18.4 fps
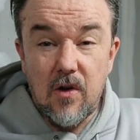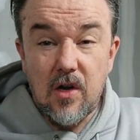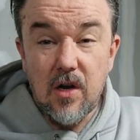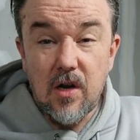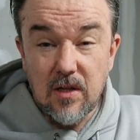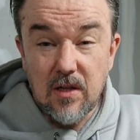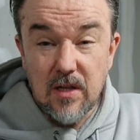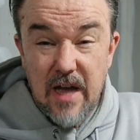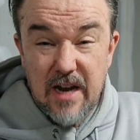
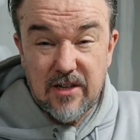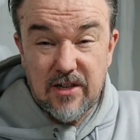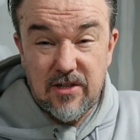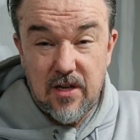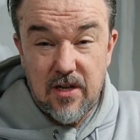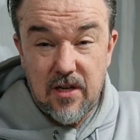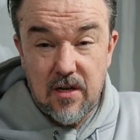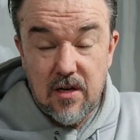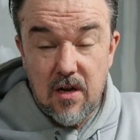
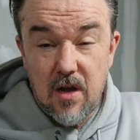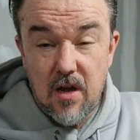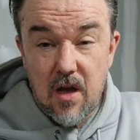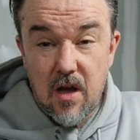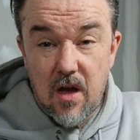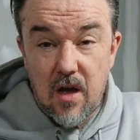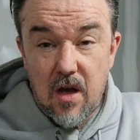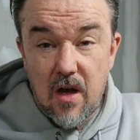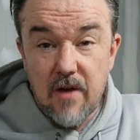collection
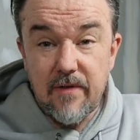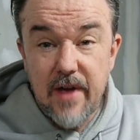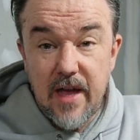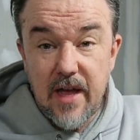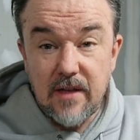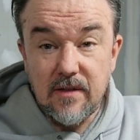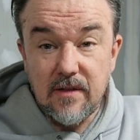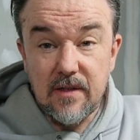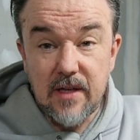of
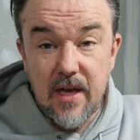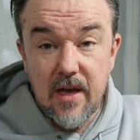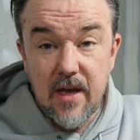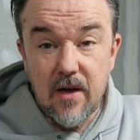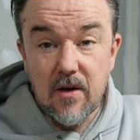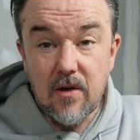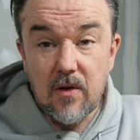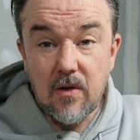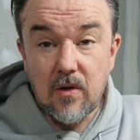
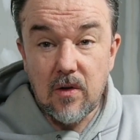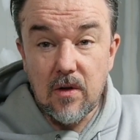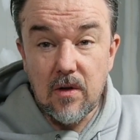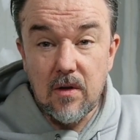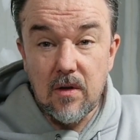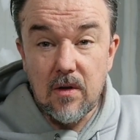N-scale